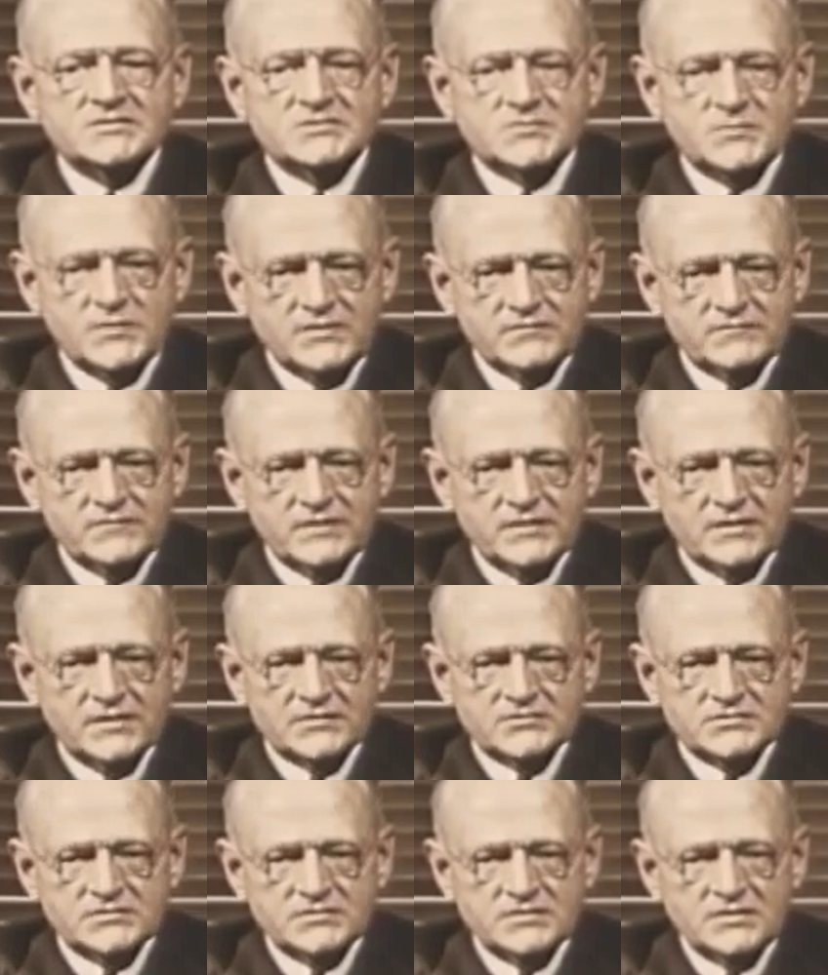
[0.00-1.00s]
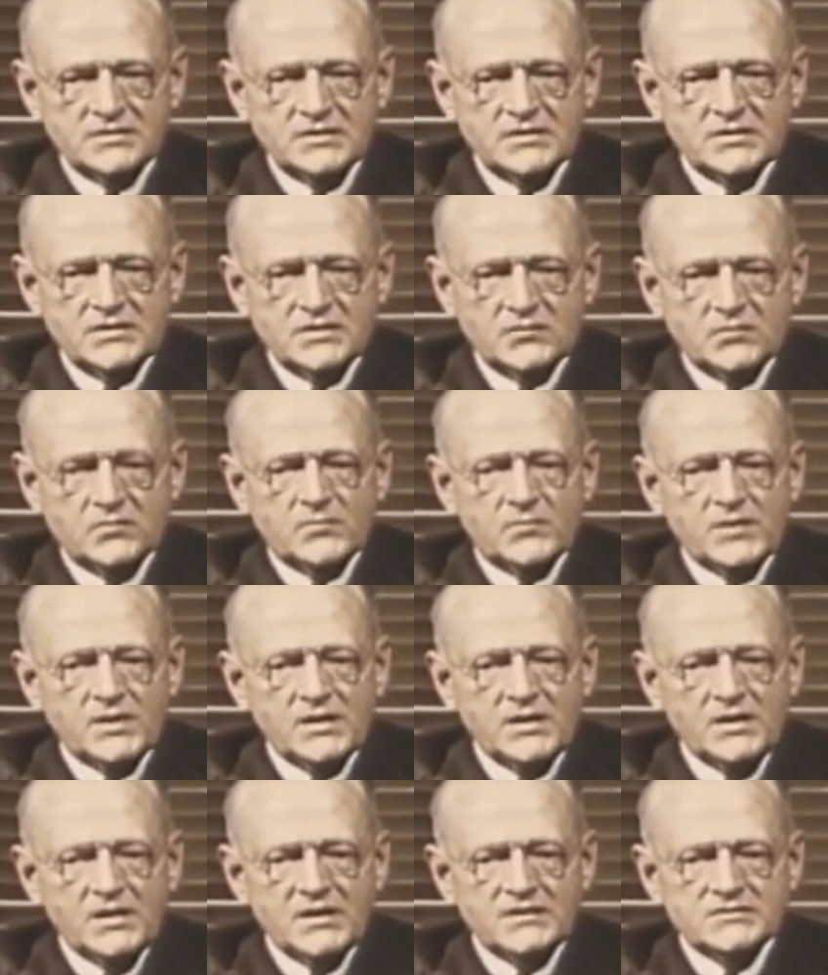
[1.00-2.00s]
speed reduction, were
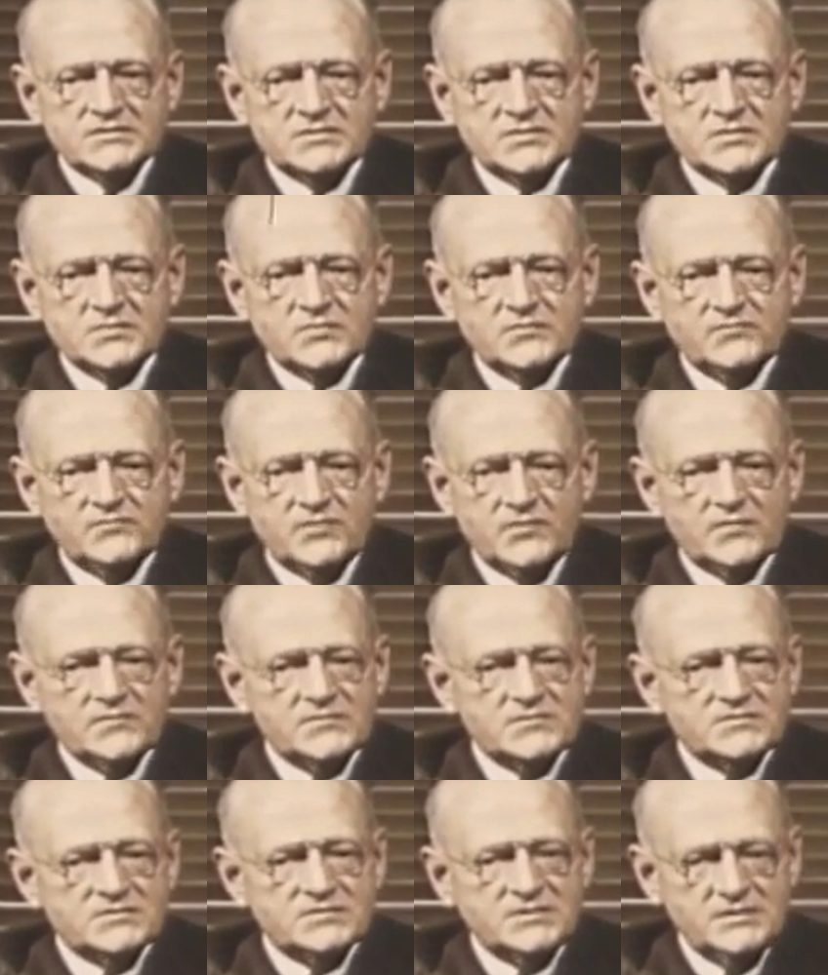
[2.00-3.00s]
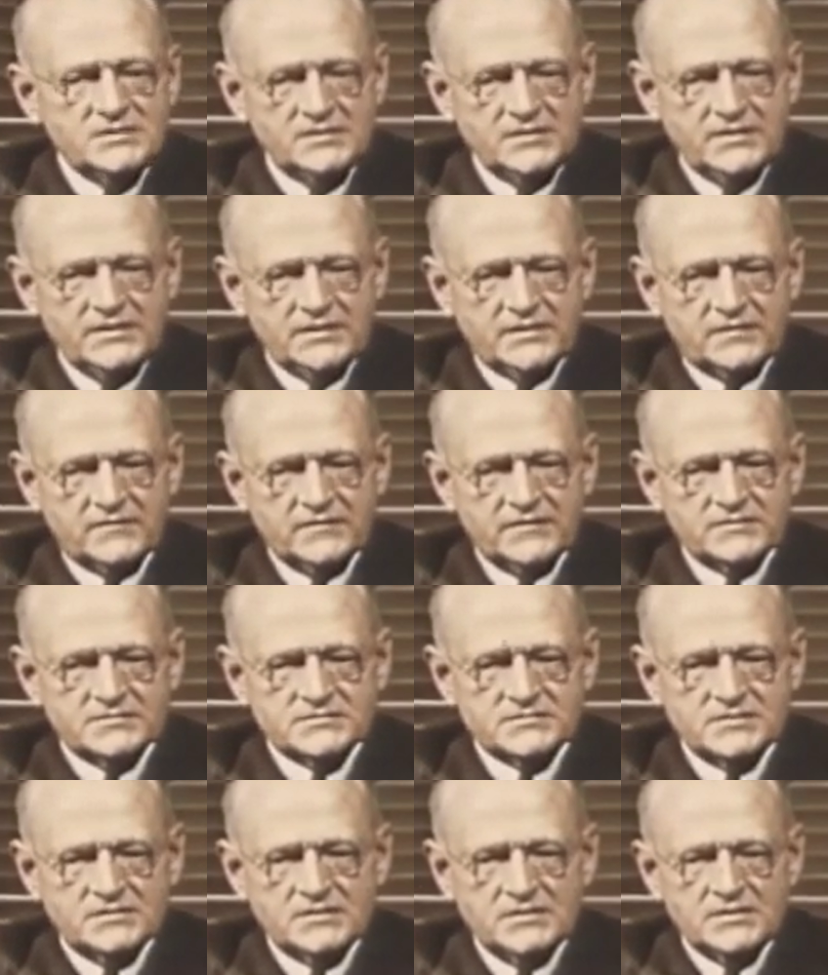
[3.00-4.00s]
penalized on performance in hilly areas,
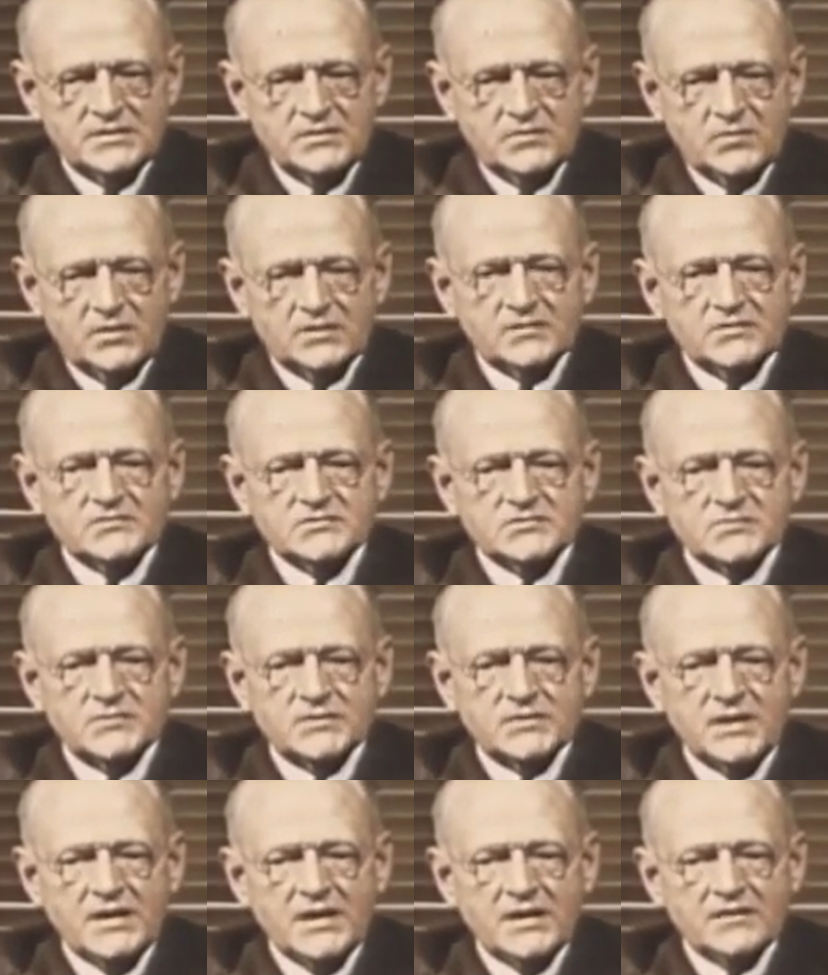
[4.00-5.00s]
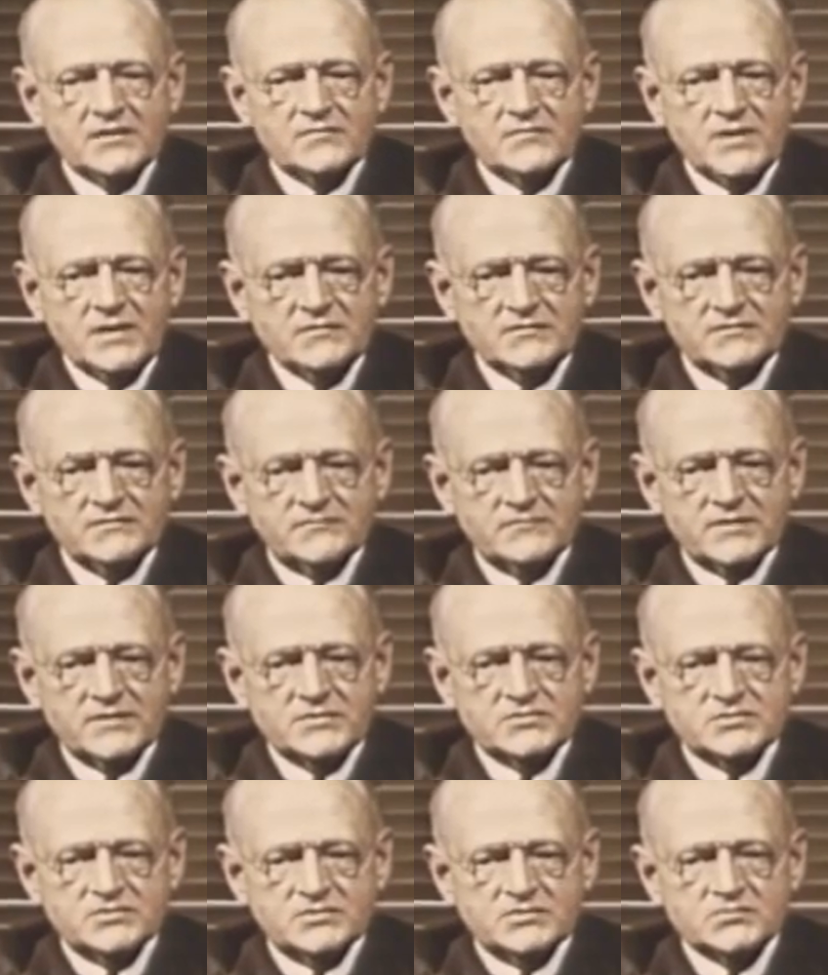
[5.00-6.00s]
while those with the higher mountain
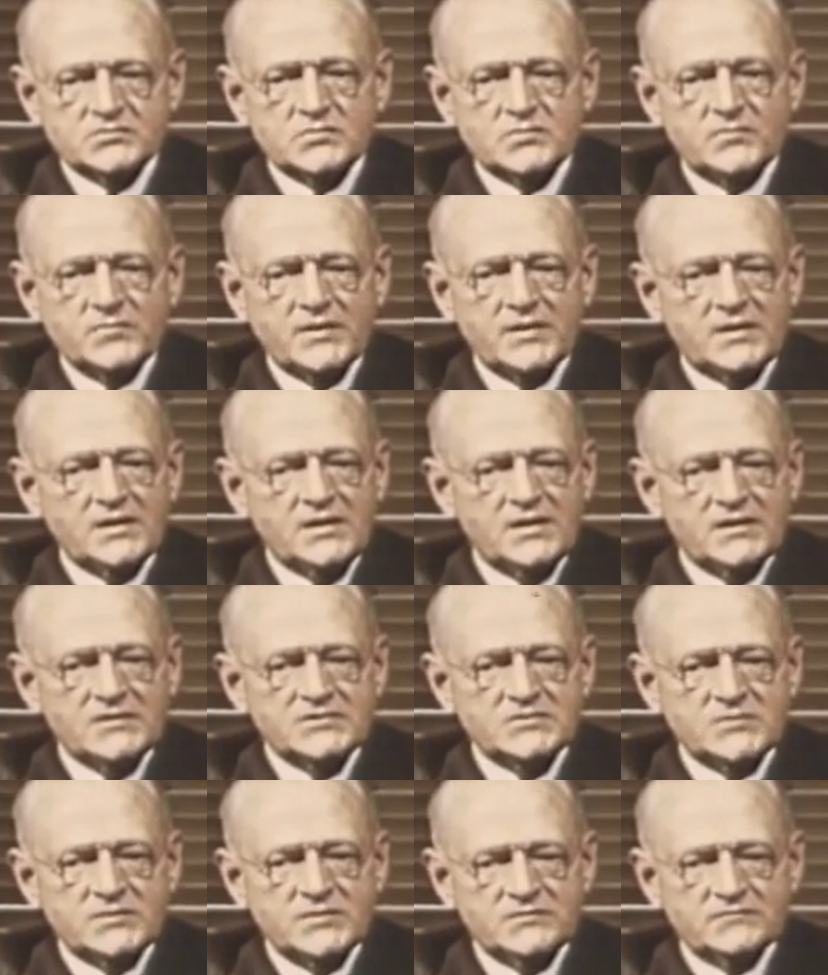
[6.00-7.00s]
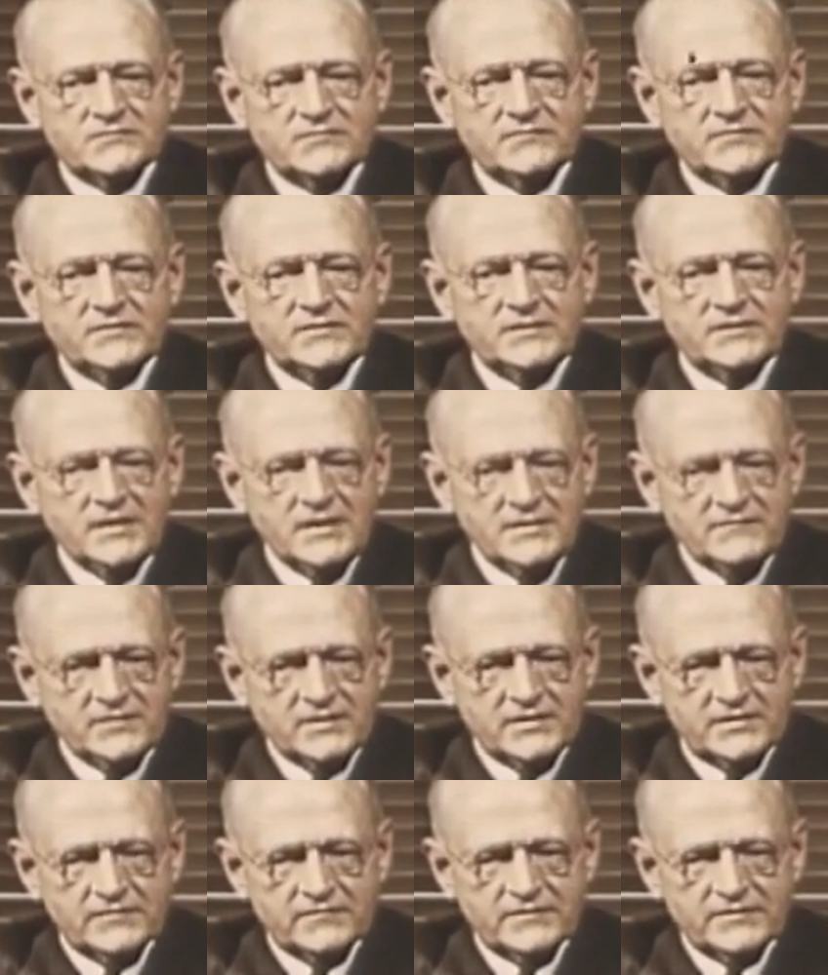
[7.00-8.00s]
ratios were penalized when driven in level
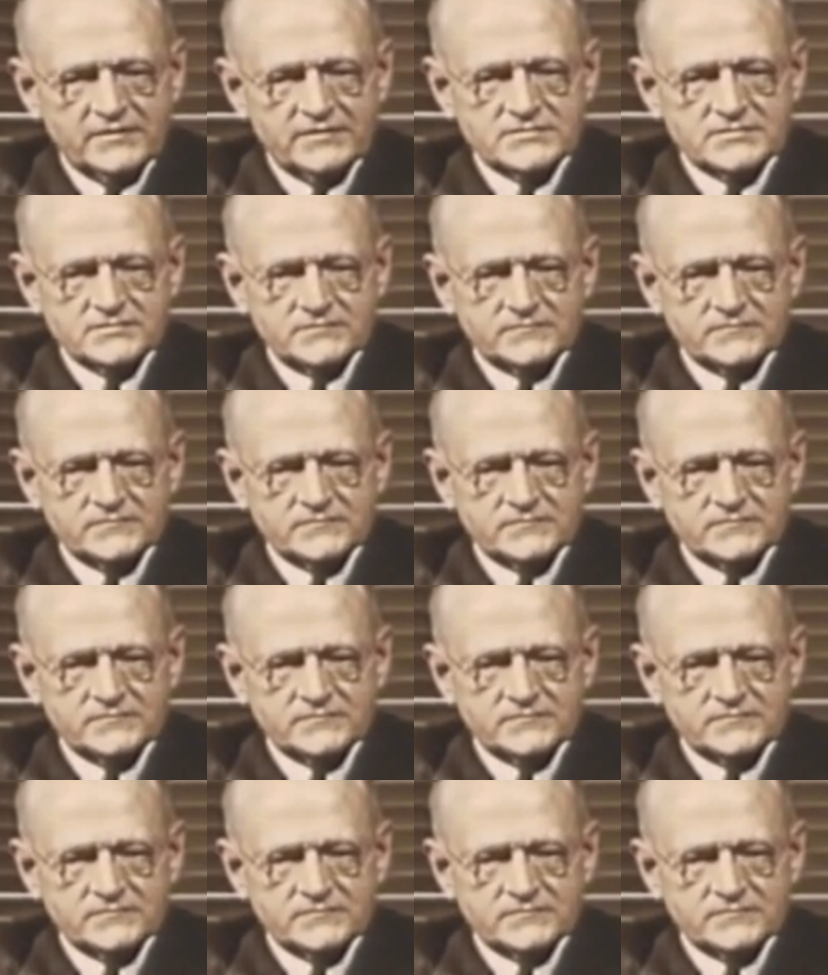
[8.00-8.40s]
areas.